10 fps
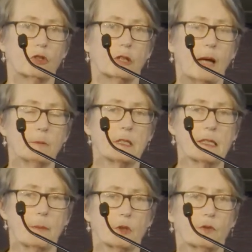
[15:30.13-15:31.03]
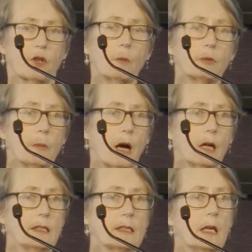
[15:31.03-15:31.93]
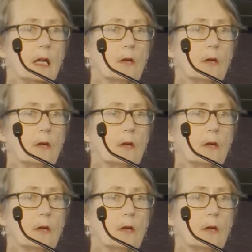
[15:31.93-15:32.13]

to come to some sort of compromise.